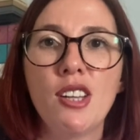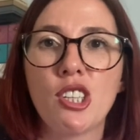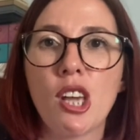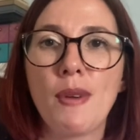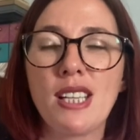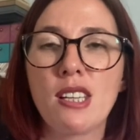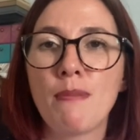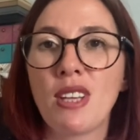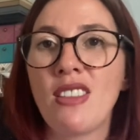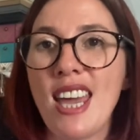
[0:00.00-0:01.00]
and sewing
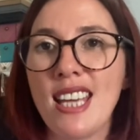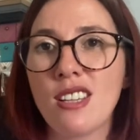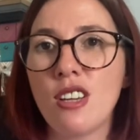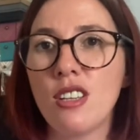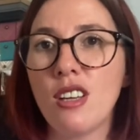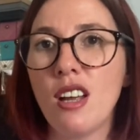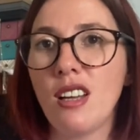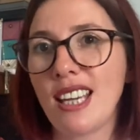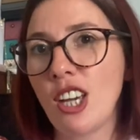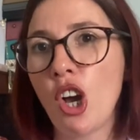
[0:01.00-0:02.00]
something that isn't
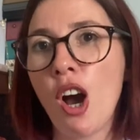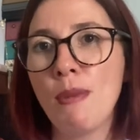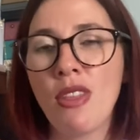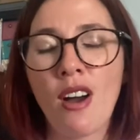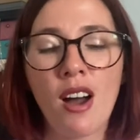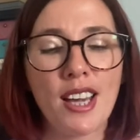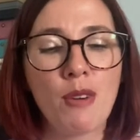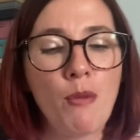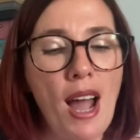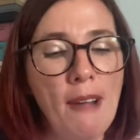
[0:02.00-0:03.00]
like a garment that I
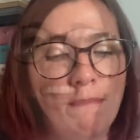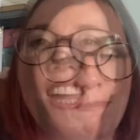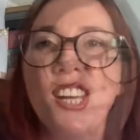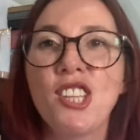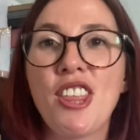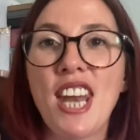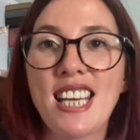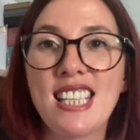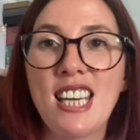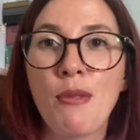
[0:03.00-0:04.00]
can wear. So the
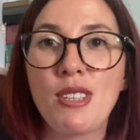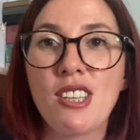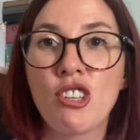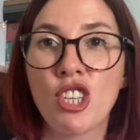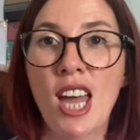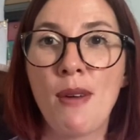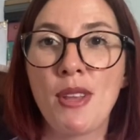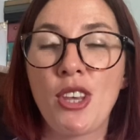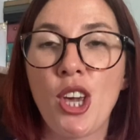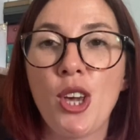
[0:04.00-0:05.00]
next thing I wanted to share
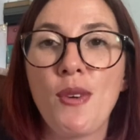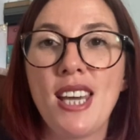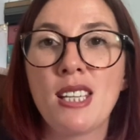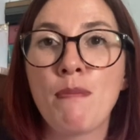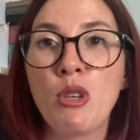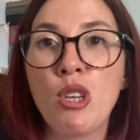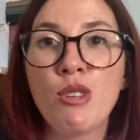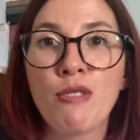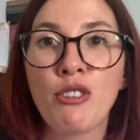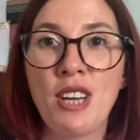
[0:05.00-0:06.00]
with you is a
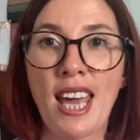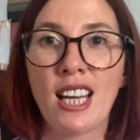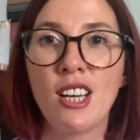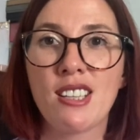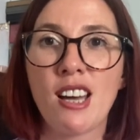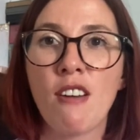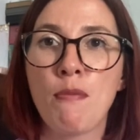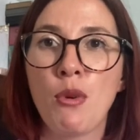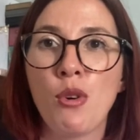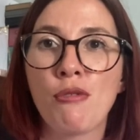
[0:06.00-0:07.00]
beautiful necklace that
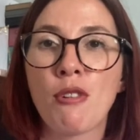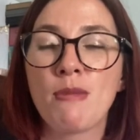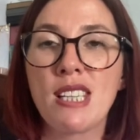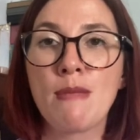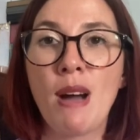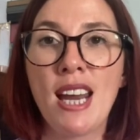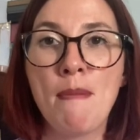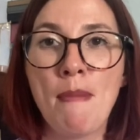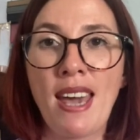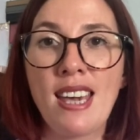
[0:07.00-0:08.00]
I've bought from Smile &
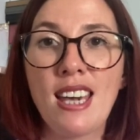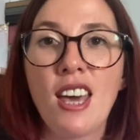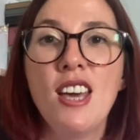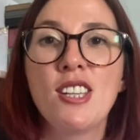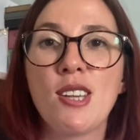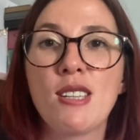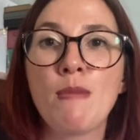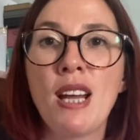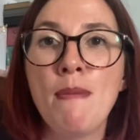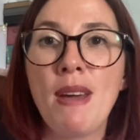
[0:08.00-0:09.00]
Make. So
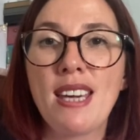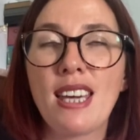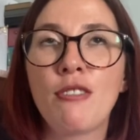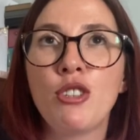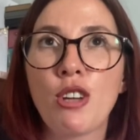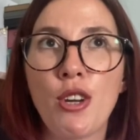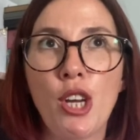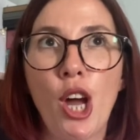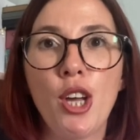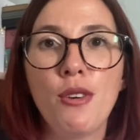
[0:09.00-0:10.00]
Smile & Make, if you don't
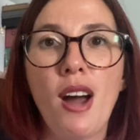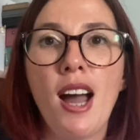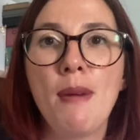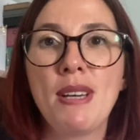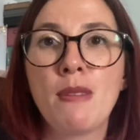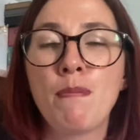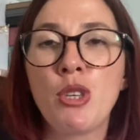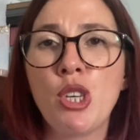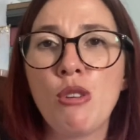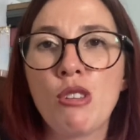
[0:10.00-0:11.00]
know, is a
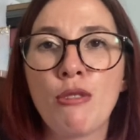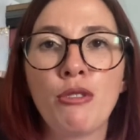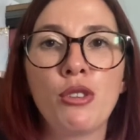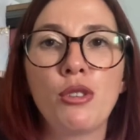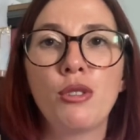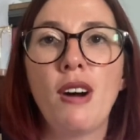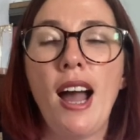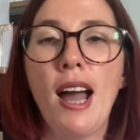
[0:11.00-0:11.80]
beautiful